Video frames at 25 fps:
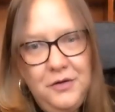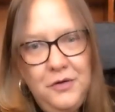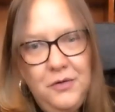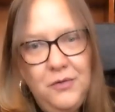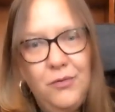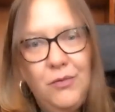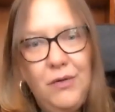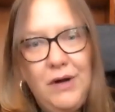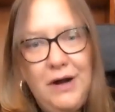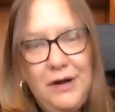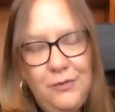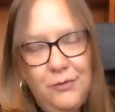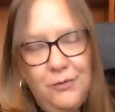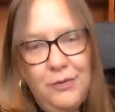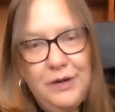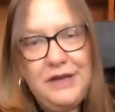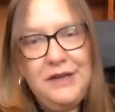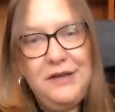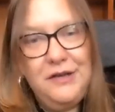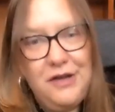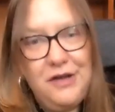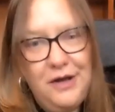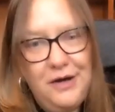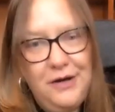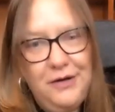what we
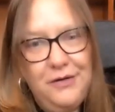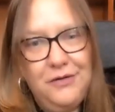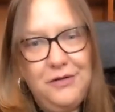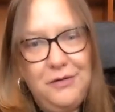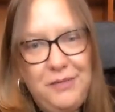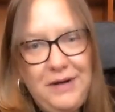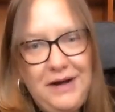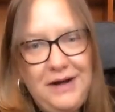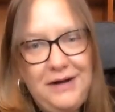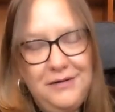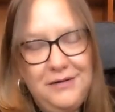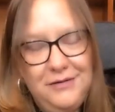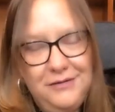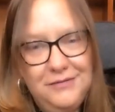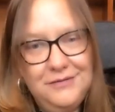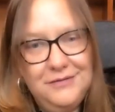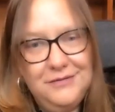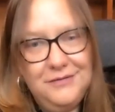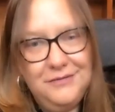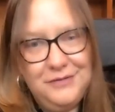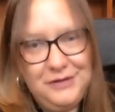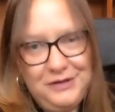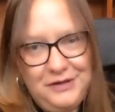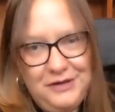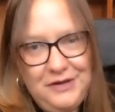know about
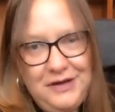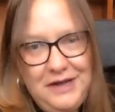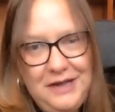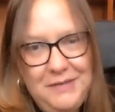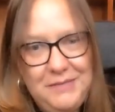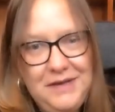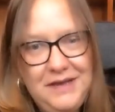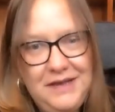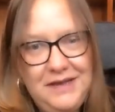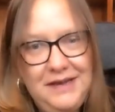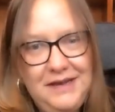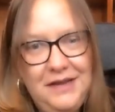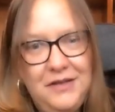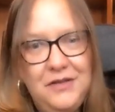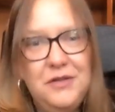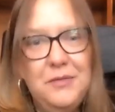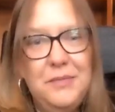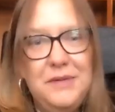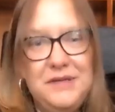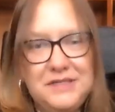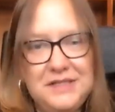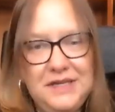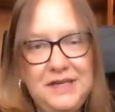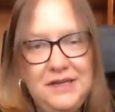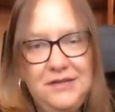the climate and the
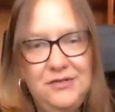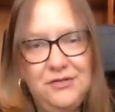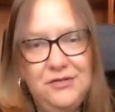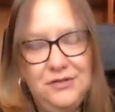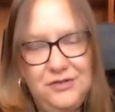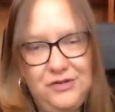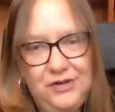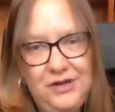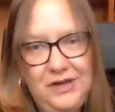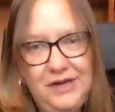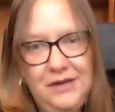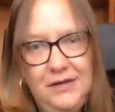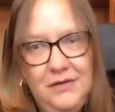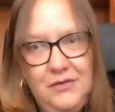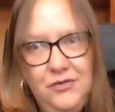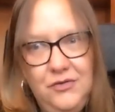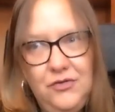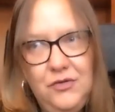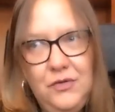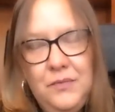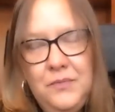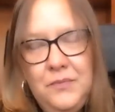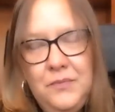potential change.